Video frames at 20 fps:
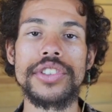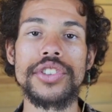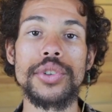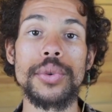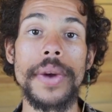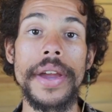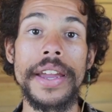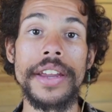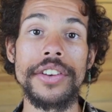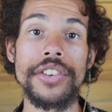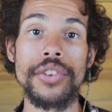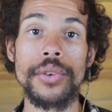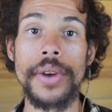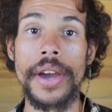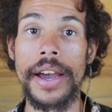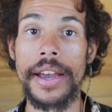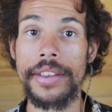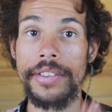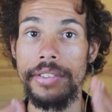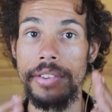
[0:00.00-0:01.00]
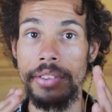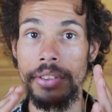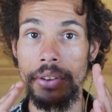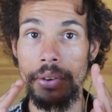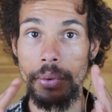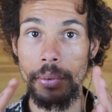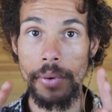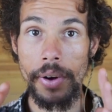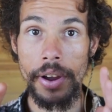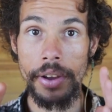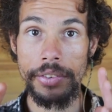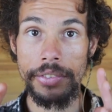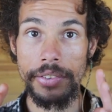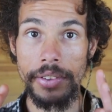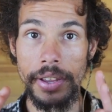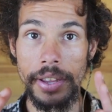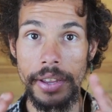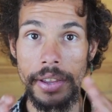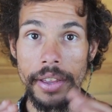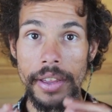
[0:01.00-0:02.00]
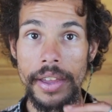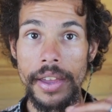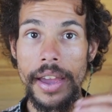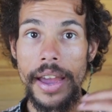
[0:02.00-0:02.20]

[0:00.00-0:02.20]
to aid you guys in the crossing.